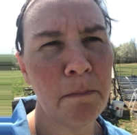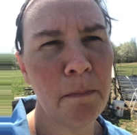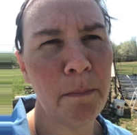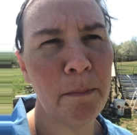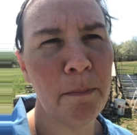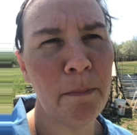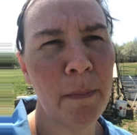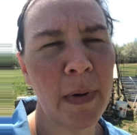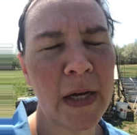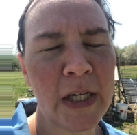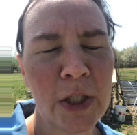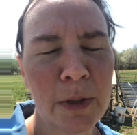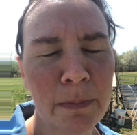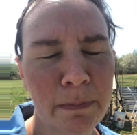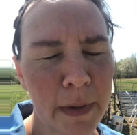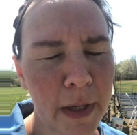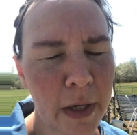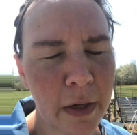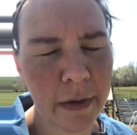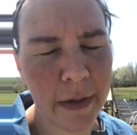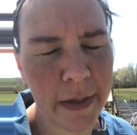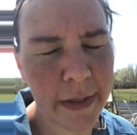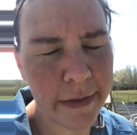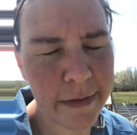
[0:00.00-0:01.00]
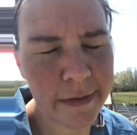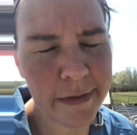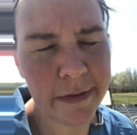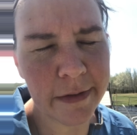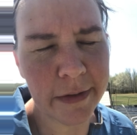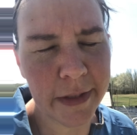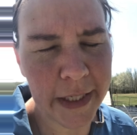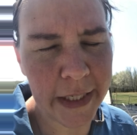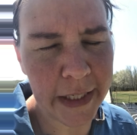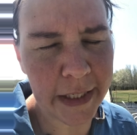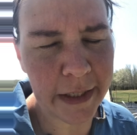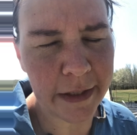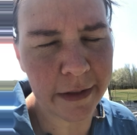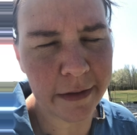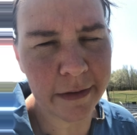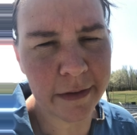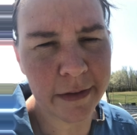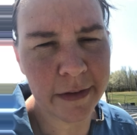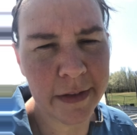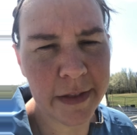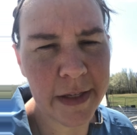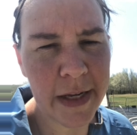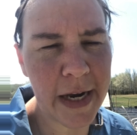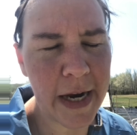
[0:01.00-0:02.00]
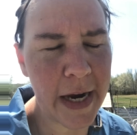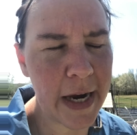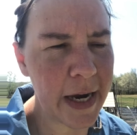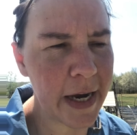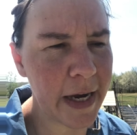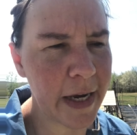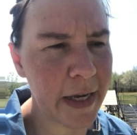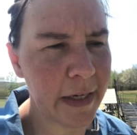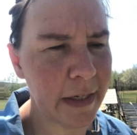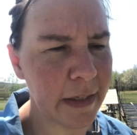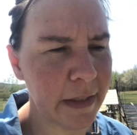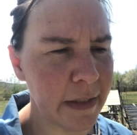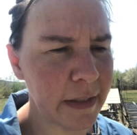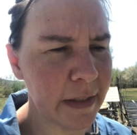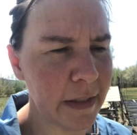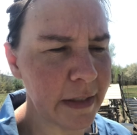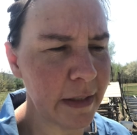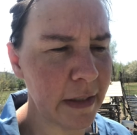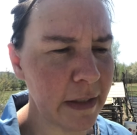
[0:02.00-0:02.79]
much better insulated and